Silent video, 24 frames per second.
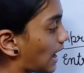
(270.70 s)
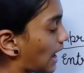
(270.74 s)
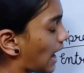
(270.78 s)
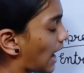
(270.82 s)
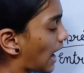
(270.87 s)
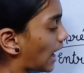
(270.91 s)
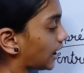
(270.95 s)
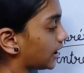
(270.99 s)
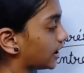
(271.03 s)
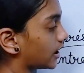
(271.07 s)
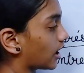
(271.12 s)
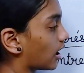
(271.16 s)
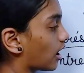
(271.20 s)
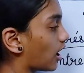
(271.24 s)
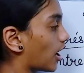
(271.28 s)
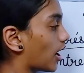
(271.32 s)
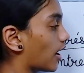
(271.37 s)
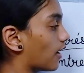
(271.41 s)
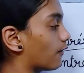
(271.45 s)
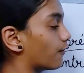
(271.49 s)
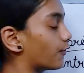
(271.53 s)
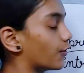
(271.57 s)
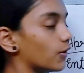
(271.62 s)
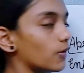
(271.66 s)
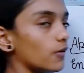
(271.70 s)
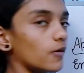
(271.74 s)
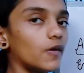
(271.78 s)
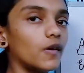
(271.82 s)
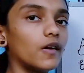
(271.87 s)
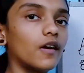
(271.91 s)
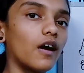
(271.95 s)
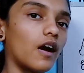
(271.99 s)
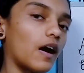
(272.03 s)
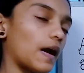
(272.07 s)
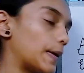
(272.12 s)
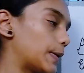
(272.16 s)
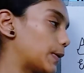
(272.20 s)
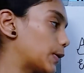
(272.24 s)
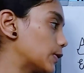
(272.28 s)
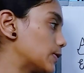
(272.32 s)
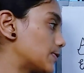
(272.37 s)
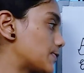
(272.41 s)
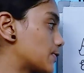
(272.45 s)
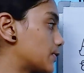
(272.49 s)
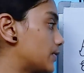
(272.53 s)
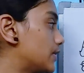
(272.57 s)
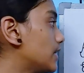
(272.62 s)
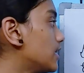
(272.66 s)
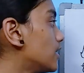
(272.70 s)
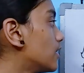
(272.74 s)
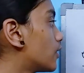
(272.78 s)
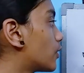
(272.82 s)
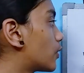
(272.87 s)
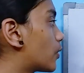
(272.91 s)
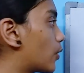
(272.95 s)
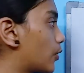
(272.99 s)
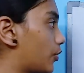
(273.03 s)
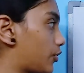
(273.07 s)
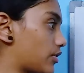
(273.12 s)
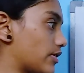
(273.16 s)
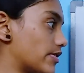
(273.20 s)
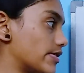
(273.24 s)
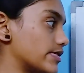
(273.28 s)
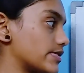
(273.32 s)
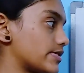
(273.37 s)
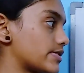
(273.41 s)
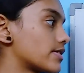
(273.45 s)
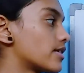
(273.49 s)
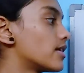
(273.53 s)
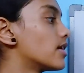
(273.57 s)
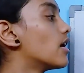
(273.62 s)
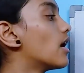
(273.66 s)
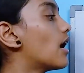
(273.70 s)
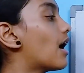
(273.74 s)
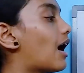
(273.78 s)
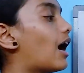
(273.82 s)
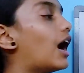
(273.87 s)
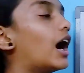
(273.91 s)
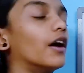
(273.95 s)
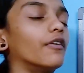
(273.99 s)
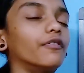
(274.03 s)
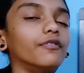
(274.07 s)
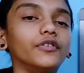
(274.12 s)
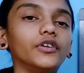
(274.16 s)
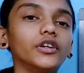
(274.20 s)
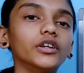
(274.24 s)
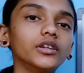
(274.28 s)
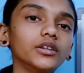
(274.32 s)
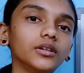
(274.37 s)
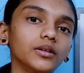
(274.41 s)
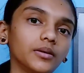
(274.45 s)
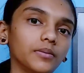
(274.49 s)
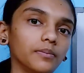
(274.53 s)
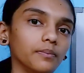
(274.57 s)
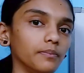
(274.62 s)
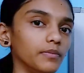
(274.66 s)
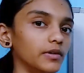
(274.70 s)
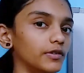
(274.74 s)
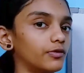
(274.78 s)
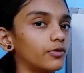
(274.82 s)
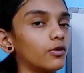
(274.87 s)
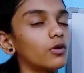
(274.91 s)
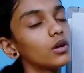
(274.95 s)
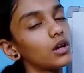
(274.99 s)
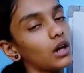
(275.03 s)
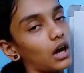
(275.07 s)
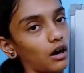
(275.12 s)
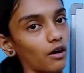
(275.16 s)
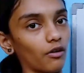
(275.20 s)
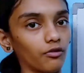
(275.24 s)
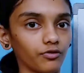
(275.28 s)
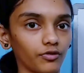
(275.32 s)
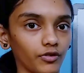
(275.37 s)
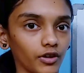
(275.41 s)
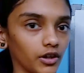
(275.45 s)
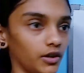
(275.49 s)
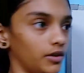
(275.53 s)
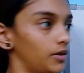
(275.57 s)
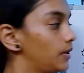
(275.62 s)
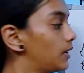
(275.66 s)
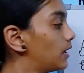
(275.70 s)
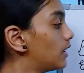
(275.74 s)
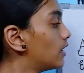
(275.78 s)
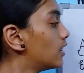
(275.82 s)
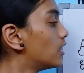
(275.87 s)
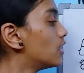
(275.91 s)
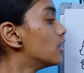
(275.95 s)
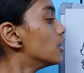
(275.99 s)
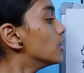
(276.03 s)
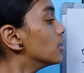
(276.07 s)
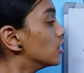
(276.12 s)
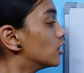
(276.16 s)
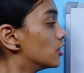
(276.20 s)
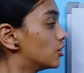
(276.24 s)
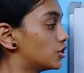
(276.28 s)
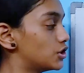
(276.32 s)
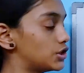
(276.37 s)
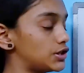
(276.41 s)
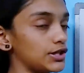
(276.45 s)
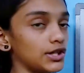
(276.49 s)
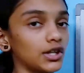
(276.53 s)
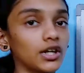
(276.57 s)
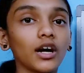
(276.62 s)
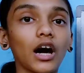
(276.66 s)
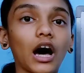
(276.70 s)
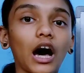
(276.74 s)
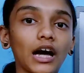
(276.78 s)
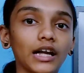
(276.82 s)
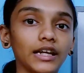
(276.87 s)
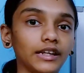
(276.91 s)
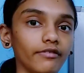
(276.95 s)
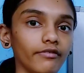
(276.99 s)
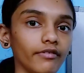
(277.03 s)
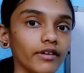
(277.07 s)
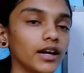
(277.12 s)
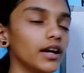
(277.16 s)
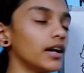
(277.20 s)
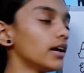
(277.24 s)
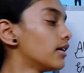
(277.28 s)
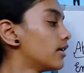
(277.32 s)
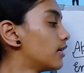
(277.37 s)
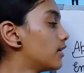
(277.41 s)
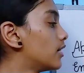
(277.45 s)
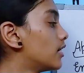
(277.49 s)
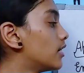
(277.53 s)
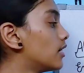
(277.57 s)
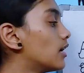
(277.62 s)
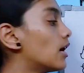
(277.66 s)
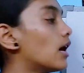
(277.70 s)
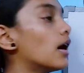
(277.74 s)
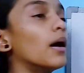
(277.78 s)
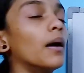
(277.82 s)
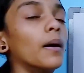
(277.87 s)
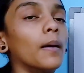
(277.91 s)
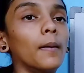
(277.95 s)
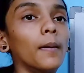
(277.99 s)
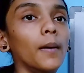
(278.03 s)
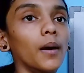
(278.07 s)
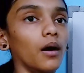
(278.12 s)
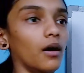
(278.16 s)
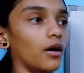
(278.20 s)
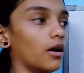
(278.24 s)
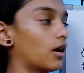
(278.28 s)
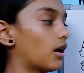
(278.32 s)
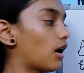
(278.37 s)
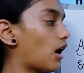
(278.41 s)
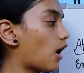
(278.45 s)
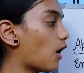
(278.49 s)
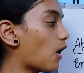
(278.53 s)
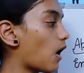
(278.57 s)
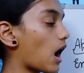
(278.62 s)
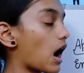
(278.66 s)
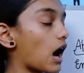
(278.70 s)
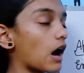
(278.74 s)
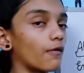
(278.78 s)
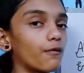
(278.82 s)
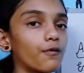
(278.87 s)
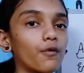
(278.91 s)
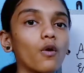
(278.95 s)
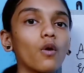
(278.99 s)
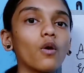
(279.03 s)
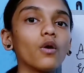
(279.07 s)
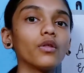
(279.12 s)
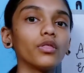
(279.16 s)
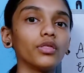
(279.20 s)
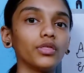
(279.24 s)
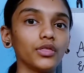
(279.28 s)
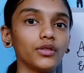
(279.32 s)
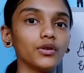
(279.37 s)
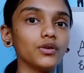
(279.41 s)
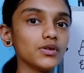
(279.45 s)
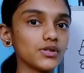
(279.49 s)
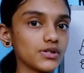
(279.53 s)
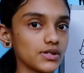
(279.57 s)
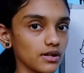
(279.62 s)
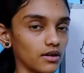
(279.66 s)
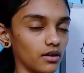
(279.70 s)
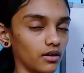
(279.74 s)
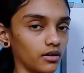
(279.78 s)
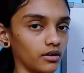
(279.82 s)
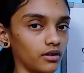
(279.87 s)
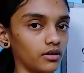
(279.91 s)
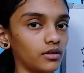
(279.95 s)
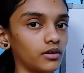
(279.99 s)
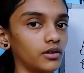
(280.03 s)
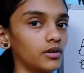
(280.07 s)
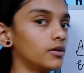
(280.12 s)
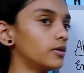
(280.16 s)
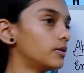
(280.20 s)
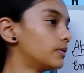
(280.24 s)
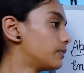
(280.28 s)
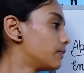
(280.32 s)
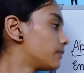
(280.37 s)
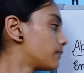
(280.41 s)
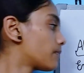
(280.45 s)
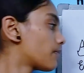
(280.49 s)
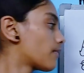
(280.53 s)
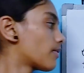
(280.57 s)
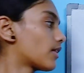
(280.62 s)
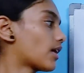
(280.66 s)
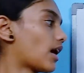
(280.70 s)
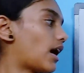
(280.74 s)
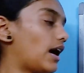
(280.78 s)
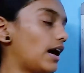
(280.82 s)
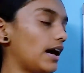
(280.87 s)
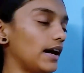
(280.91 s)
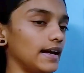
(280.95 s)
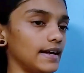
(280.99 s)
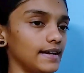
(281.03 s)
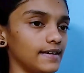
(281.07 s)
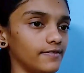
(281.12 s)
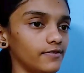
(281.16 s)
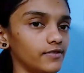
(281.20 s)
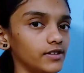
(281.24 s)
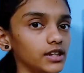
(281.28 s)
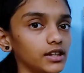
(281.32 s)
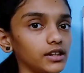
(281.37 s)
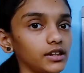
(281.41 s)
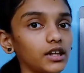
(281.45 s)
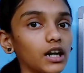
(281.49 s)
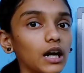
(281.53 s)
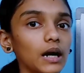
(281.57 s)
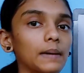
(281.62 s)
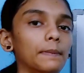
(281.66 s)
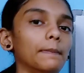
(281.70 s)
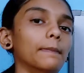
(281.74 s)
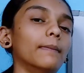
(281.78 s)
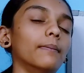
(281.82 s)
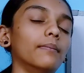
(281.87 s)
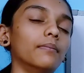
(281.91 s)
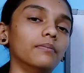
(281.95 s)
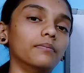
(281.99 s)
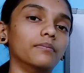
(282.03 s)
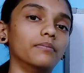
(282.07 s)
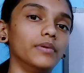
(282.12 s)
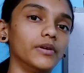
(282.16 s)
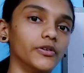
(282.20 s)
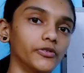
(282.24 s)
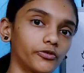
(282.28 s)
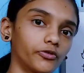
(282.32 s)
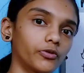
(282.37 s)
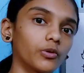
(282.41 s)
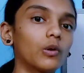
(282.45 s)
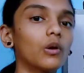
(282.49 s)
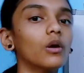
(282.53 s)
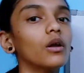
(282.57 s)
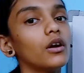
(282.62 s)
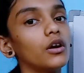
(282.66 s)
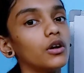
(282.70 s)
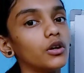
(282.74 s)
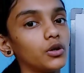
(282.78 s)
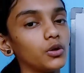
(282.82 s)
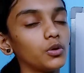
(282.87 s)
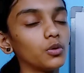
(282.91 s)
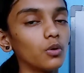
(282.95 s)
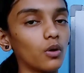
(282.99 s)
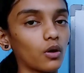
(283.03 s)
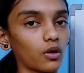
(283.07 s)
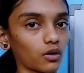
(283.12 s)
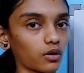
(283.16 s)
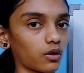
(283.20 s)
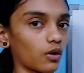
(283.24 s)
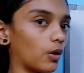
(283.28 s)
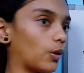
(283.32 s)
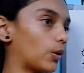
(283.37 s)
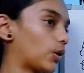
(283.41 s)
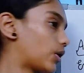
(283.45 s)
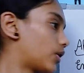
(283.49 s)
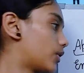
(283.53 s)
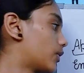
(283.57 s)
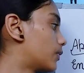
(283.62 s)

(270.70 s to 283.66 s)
and avant are also the contraries. After, before, after. Je arrivais avant 2 heures. I will come before 2 o'clock.